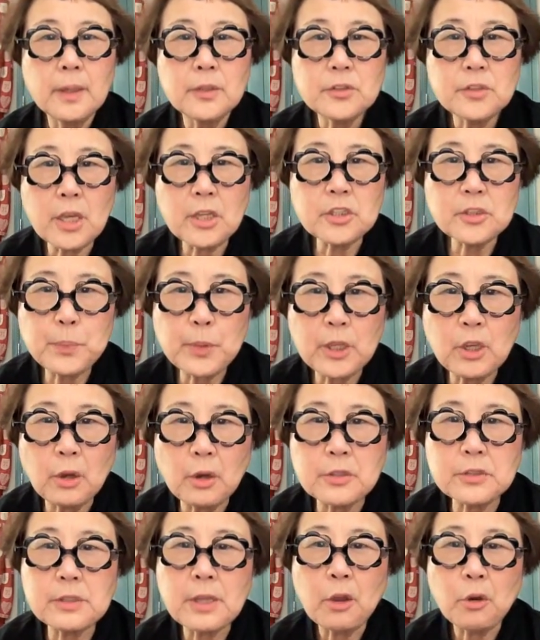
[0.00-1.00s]
Just
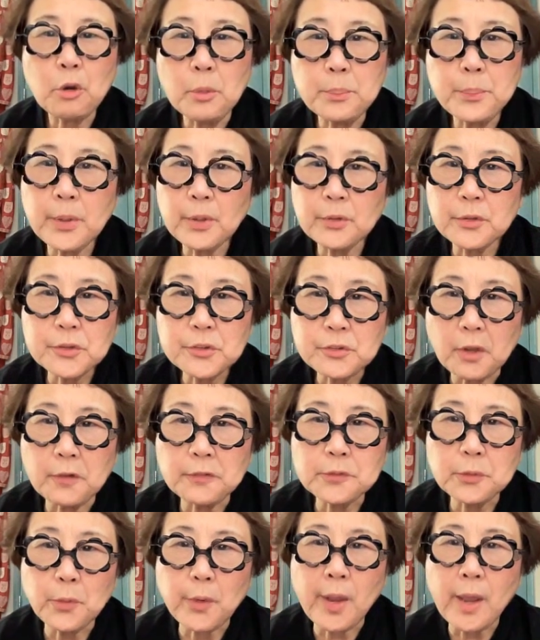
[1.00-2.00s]
because computer
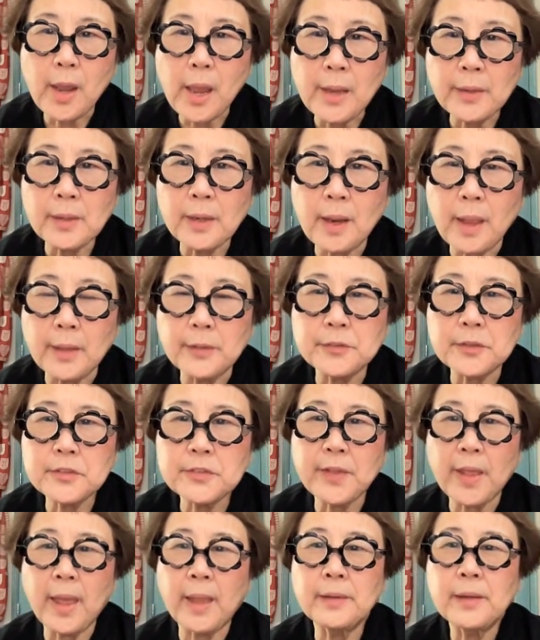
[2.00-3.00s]
software
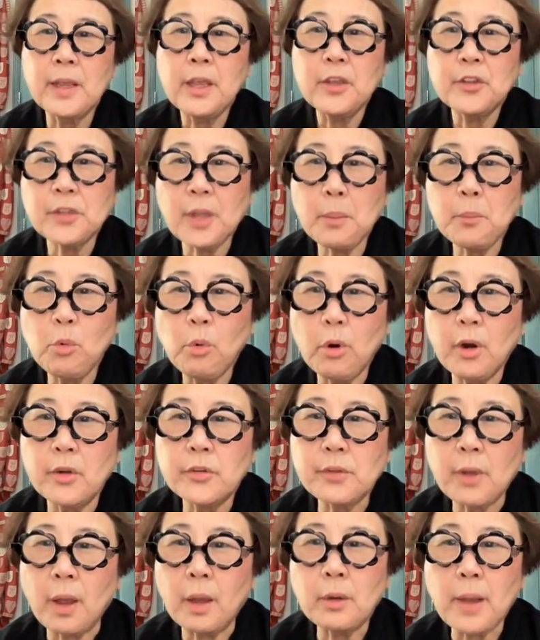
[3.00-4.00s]
analyzes that some
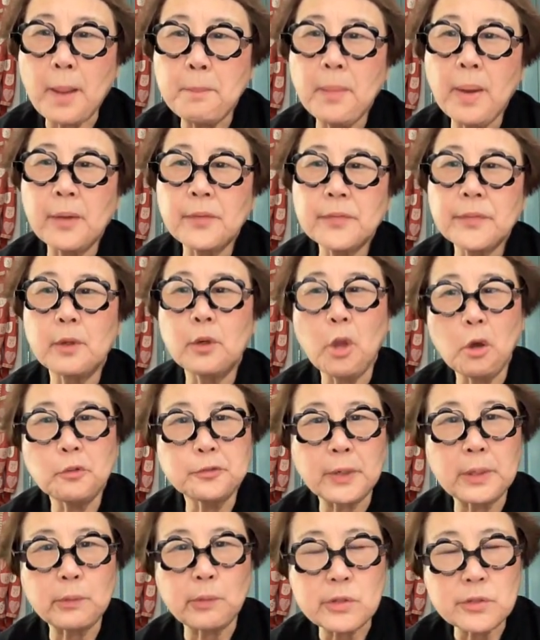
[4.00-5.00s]
words are among the
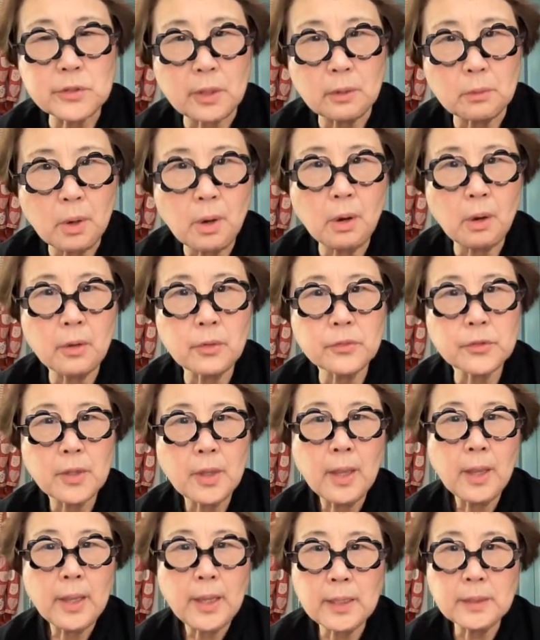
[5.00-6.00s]
low-frequency words,
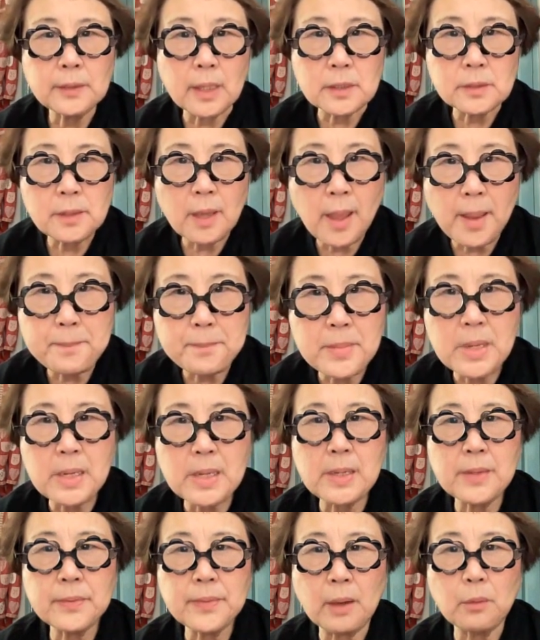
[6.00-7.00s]
it does not
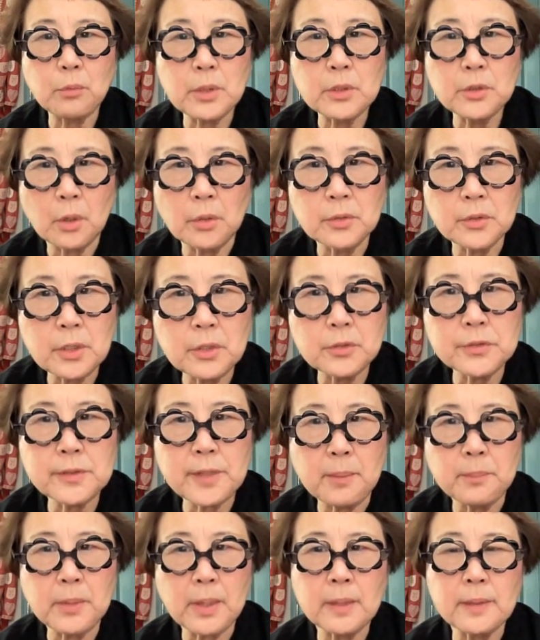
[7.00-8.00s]
mean that we don't use
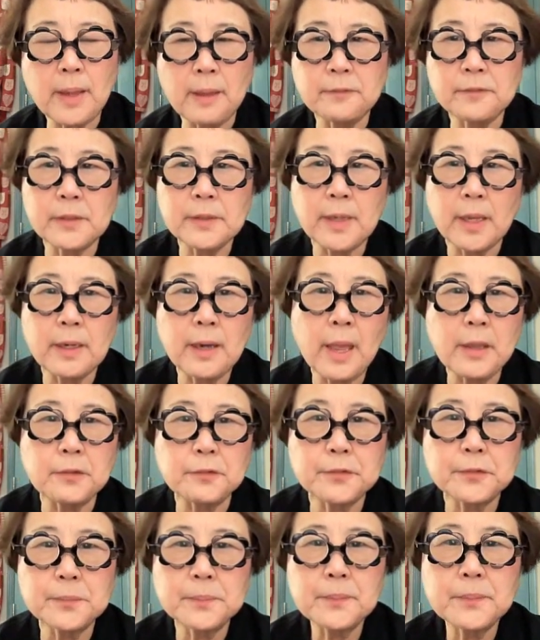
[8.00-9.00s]
them in everyday
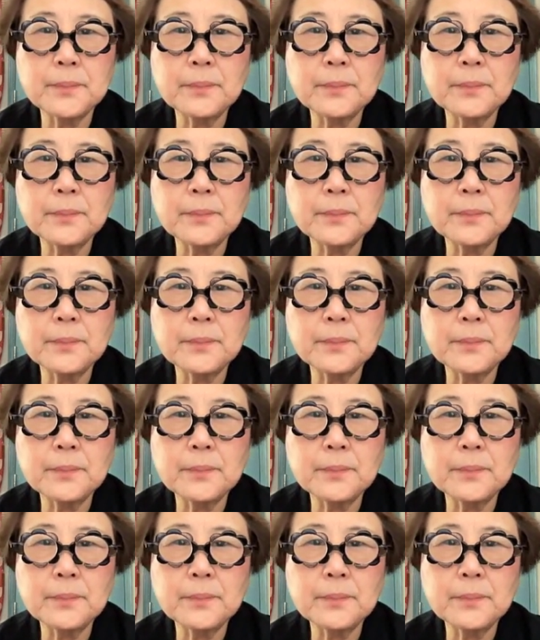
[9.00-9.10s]
life.